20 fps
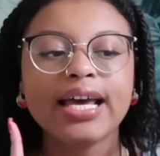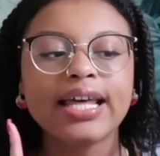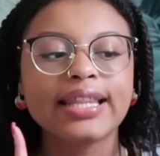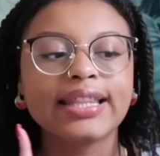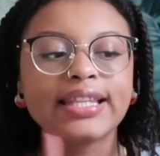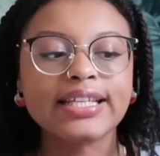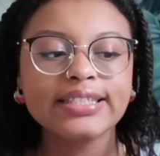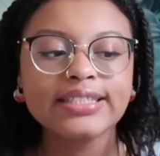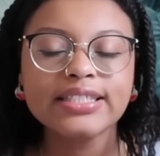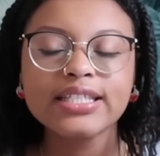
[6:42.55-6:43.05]

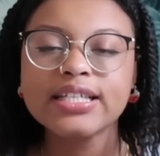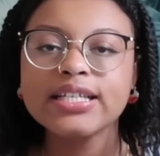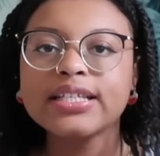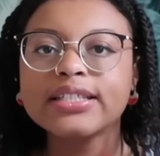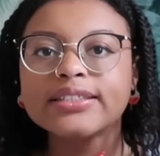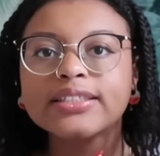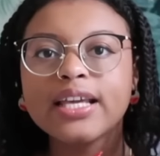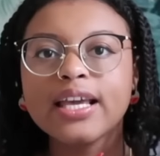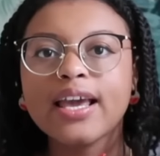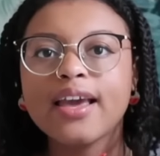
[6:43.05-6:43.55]
This
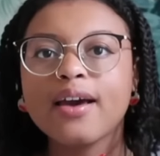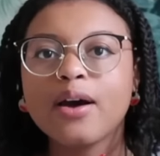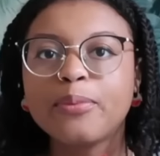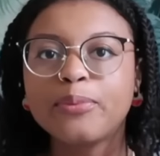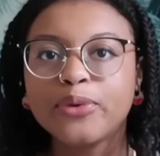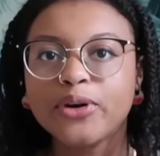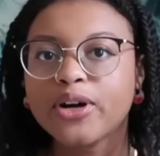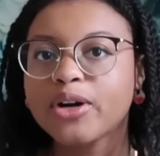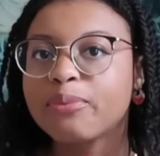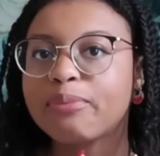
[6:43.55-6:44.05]
is a
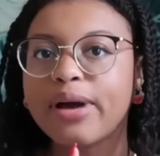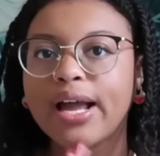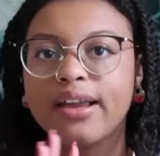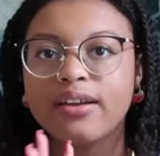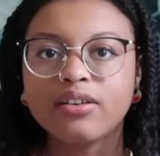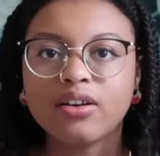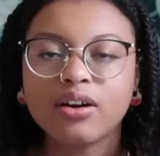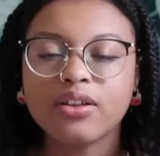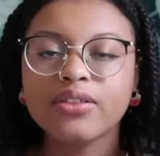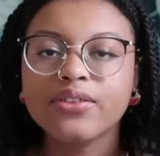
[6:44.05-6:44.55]
book by
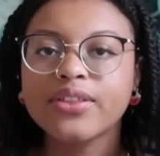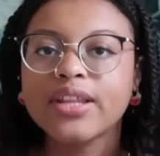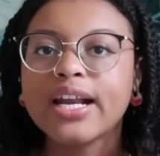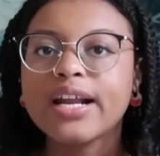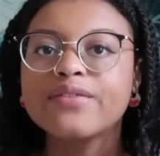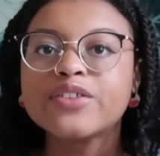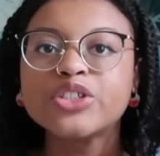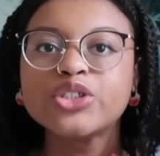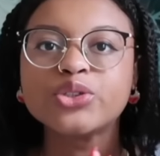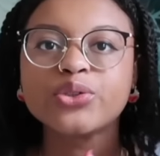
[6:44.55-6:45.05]
an author that
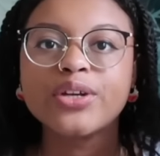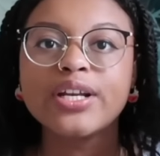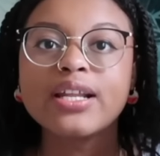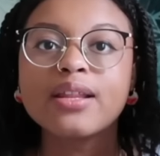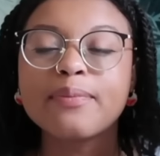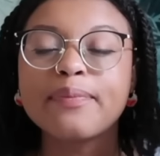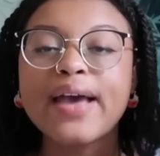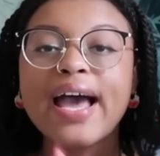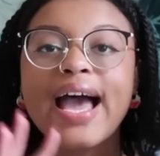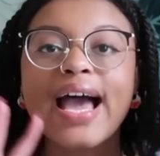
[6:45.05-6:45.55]
I've enjoyed in
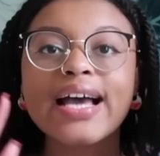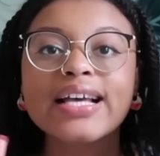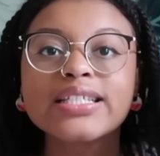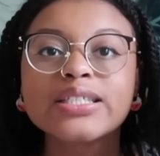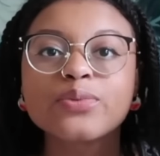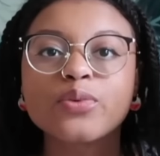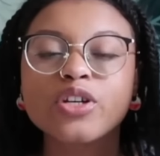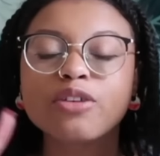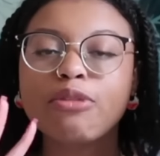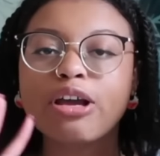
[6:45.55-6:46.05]
the
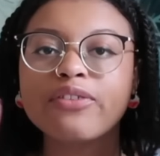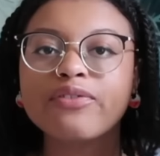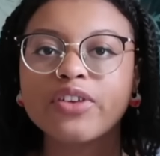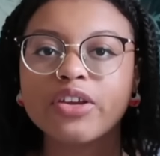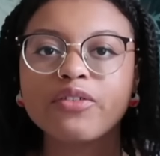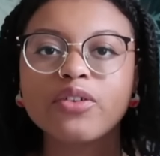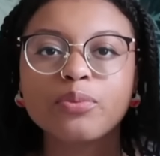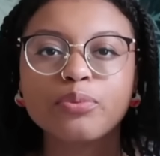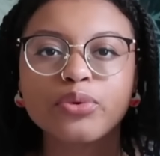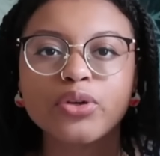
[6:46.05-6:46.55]
past. One of my
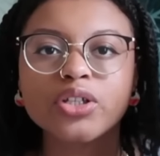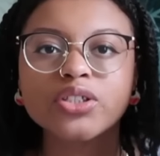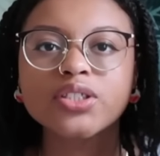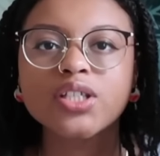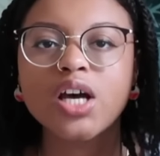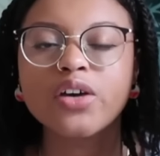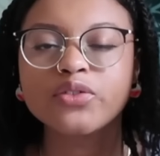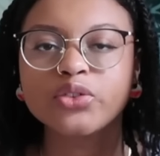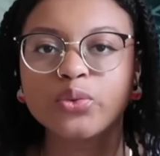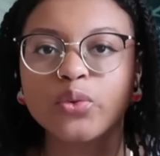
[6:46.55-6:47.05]
favorite books
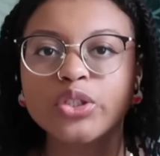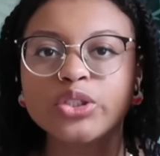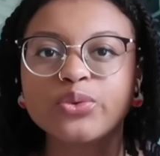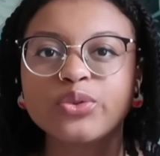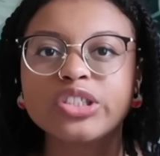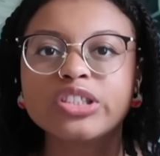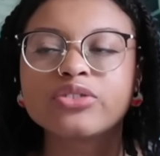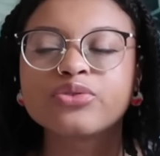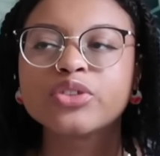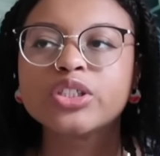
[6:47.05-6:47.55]
of
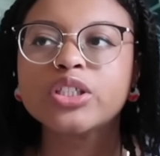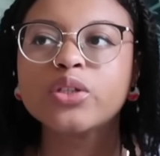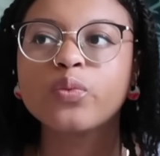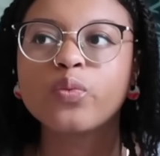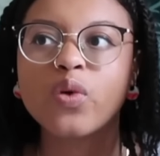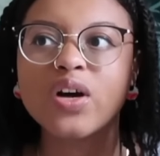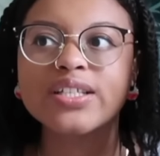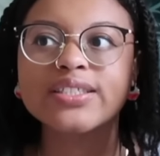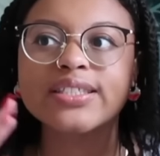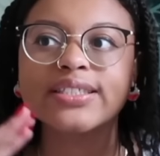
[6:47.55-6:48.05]
2023
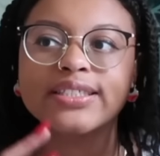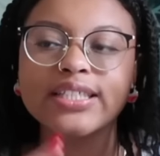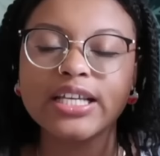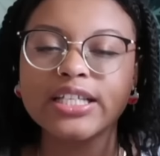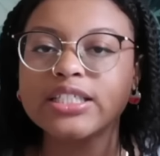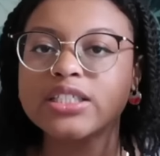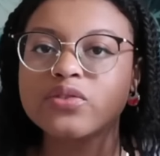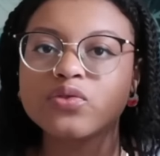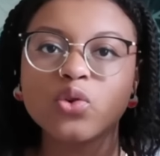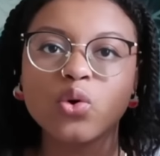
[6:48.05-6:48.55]
was A
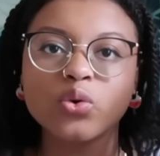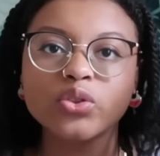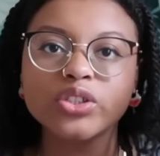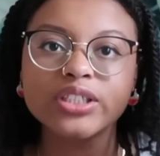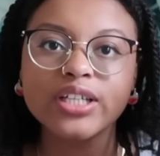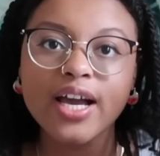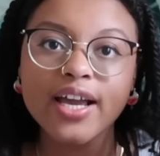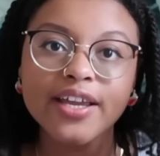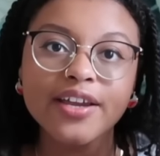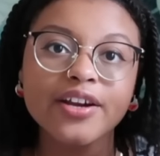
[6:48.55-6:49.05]
Taste of
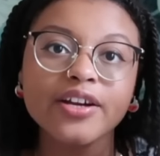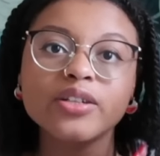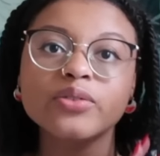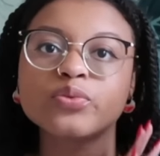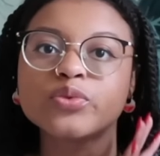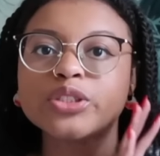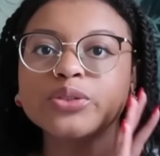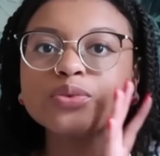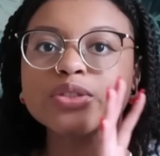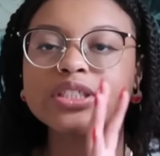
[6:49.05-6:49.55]
Golden Iron,
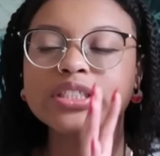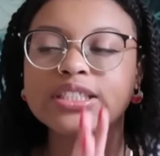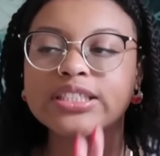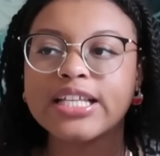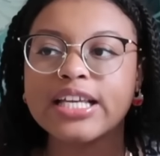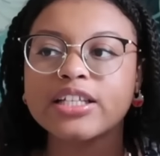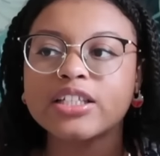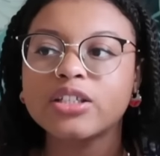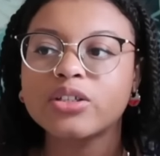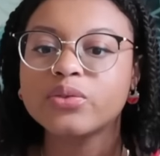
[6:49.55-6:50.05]
which was a
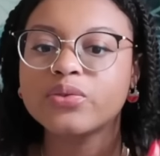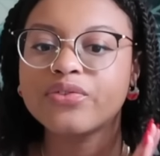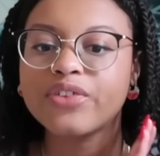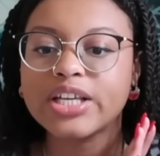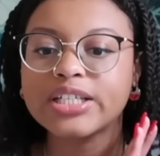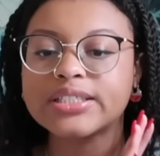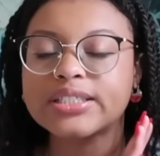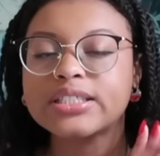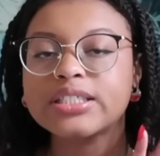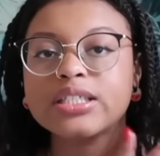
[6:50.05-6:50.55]
standalone
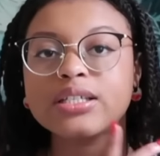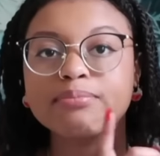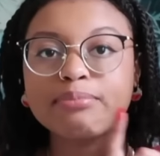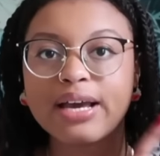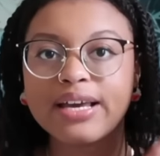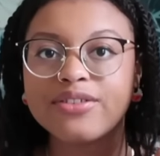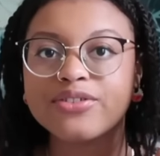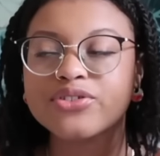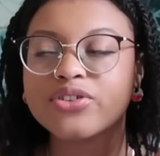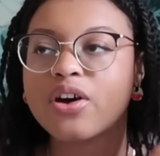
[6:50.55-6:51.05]
fantasy
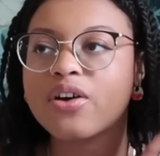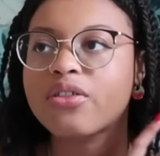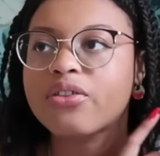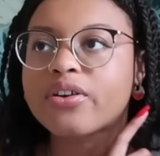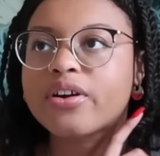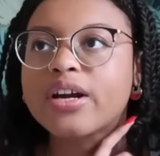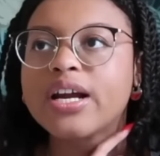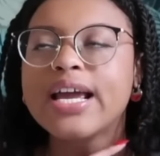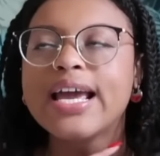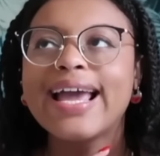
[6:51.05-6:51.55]
by this
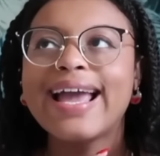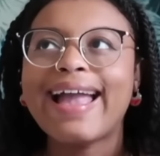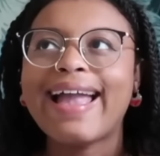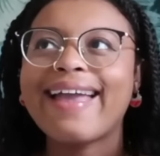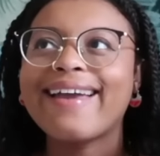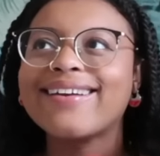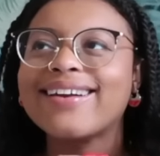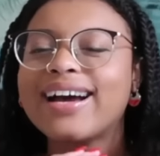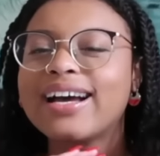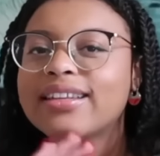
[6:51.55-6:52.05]
author,
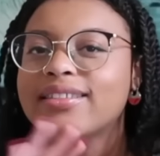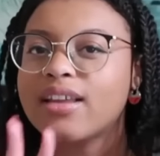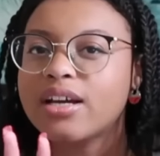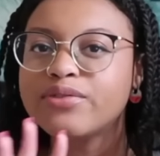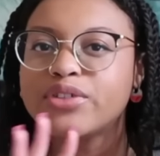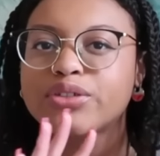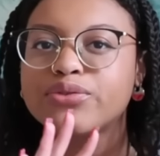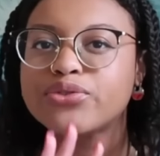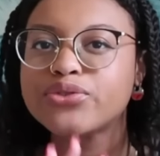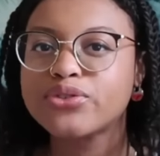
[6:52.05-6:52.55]
and I
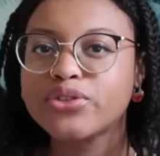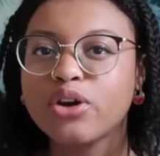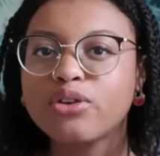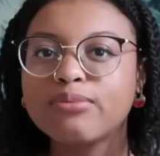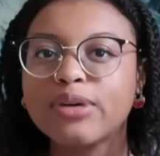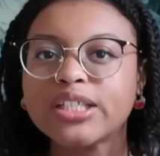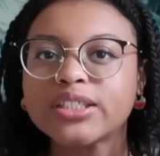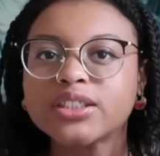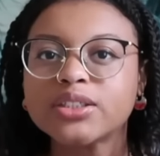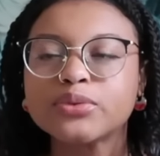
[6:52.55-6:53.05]
loved it so
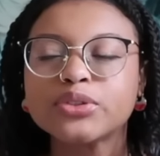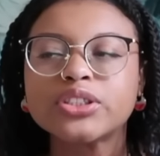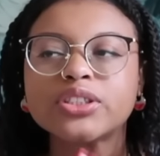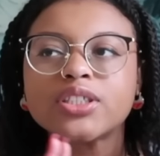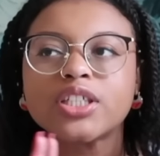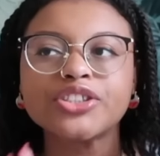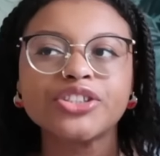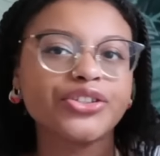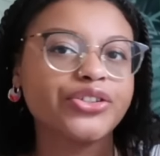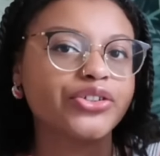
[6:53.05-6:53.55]
much. It was
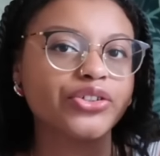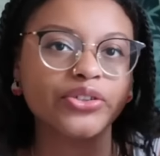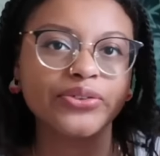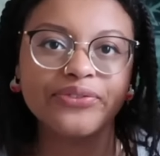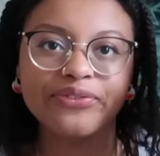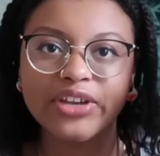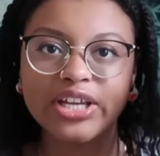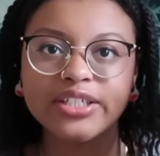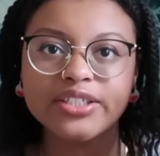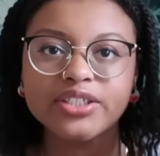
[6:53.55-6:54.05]
such a good
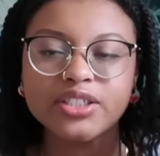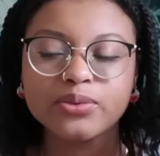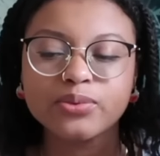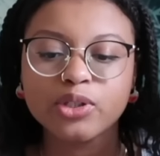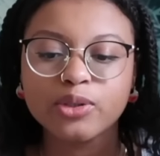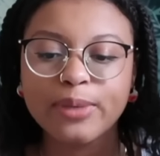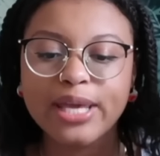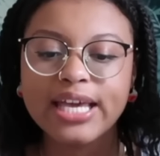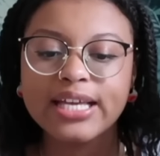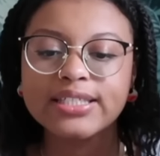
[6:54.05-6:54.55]
fantasy
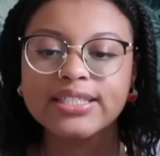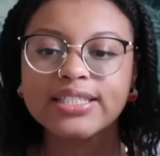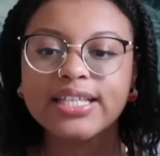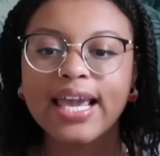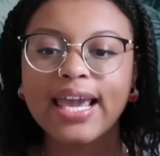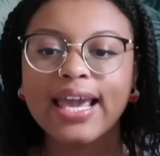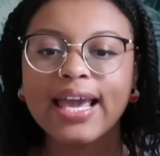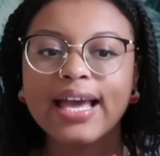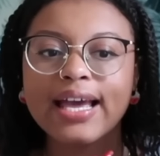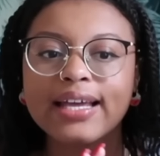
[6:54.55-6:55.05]
romance,
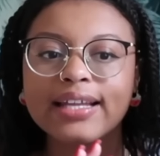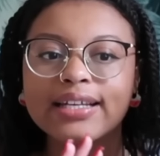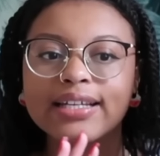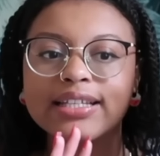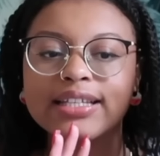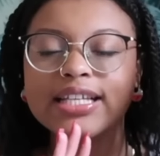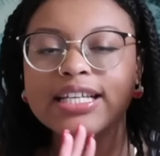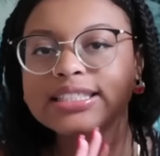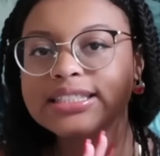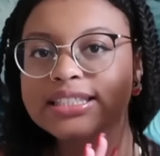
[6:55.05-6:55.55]

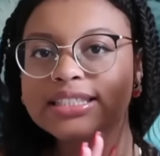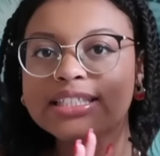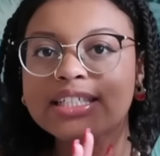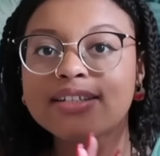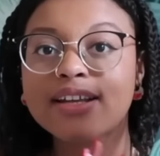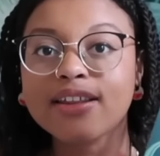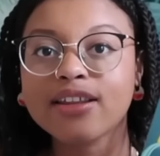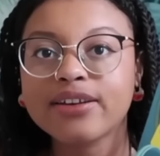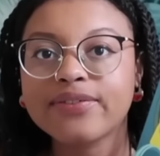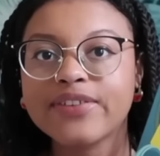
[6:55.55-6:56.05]
and this is
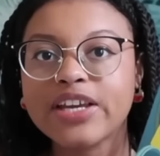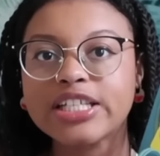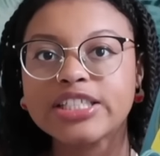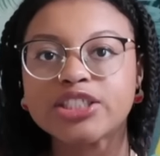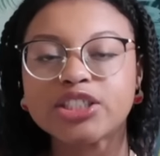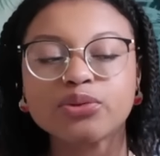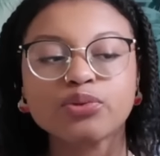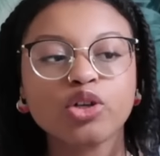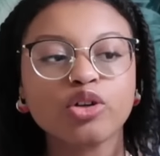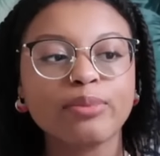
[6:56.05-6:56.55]
another
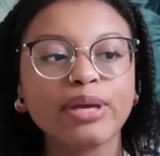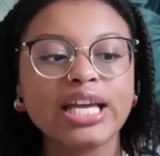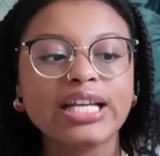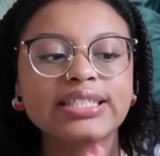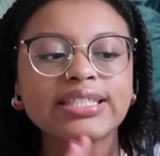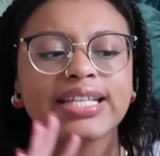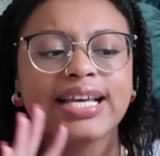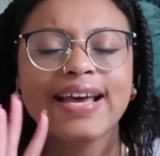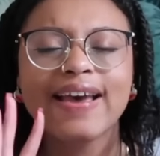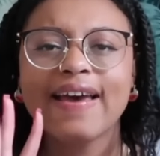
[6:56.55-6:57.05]
fantasy
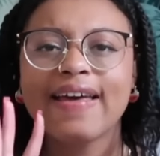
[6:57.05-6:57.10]
romance.